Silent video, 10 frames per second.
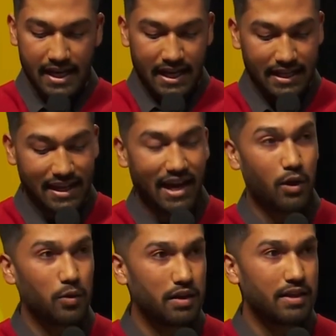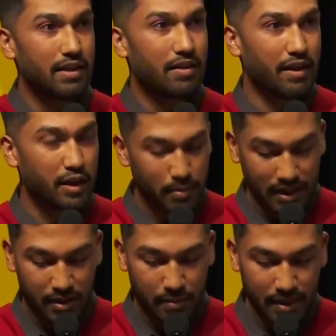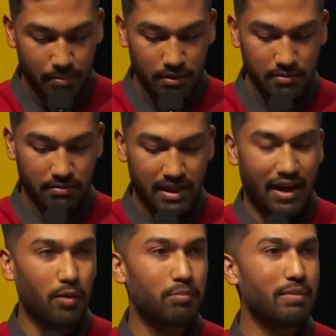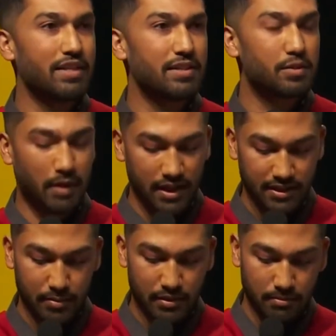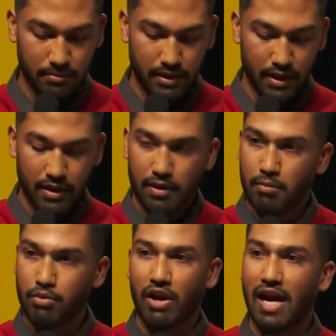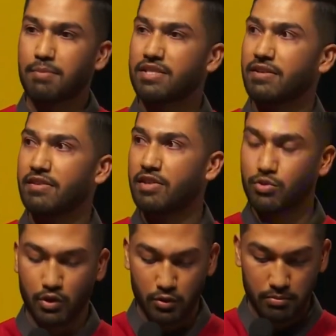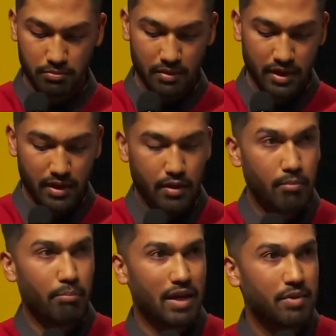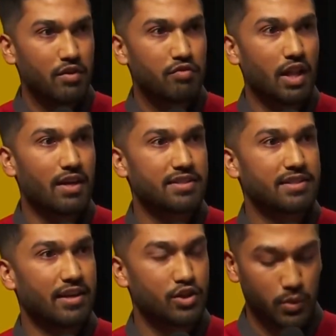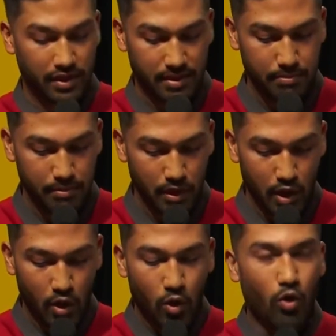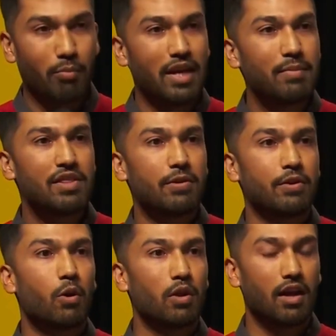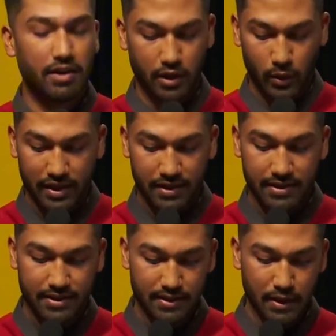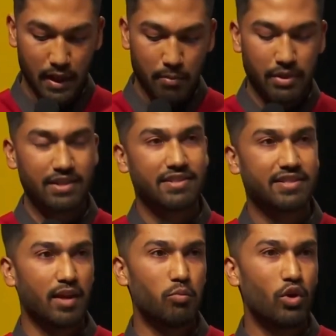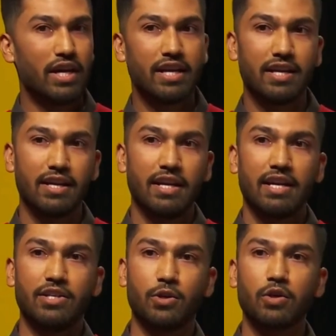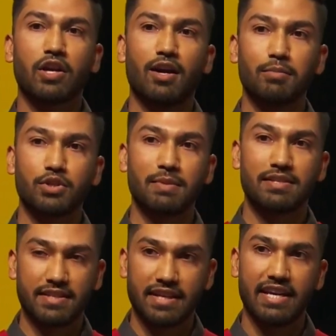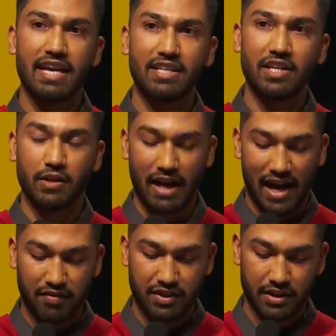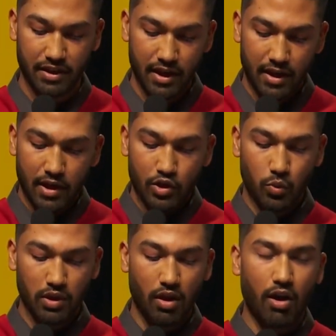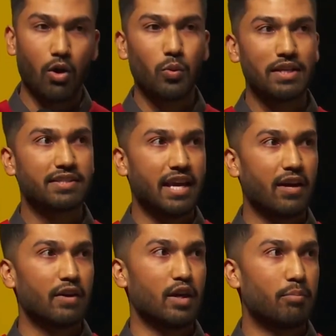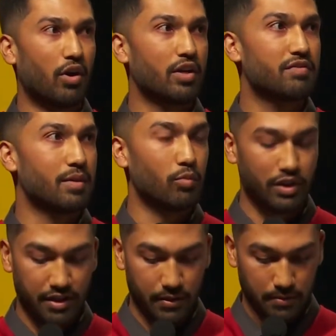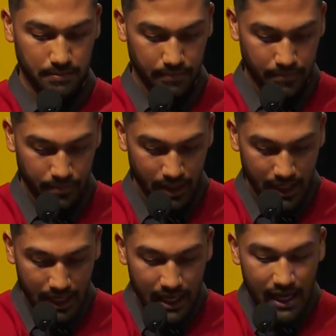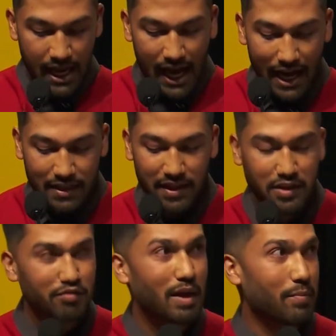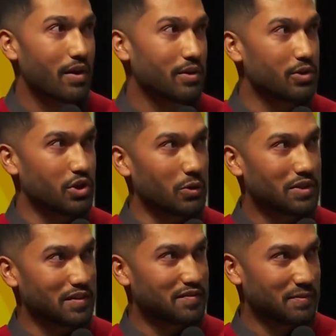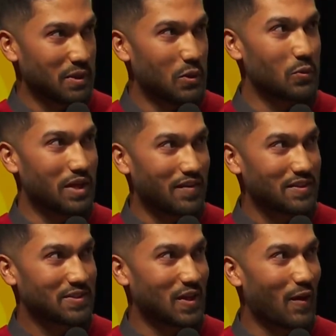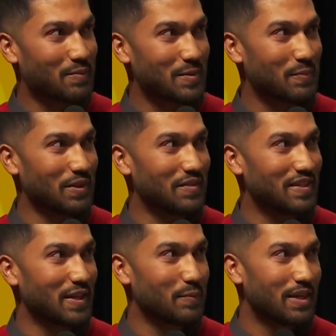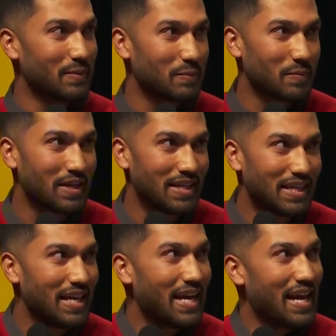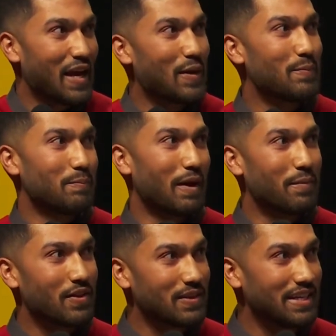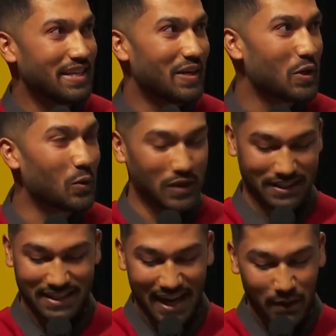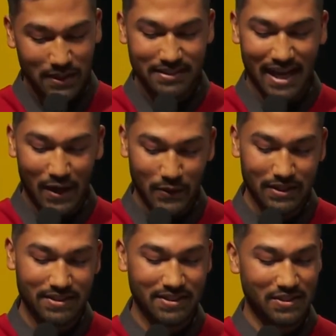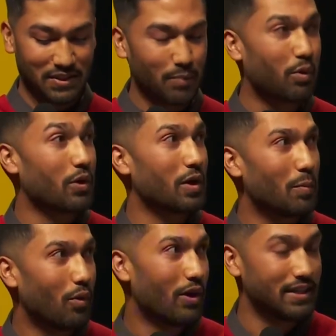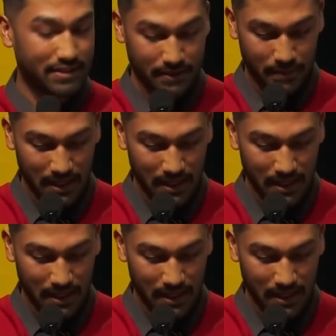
And now, think about the people that helped make this possible. Perhaps they're in this room, maybe you've lost touch with them, or maybe they're no longer with us, but in some way, in your accomplishments today and hereafter, you will always carry a part of them with you. I think of my brother Joseph, who never stopped believing in me, and my mother Nina, who worked countless hours to support her boys.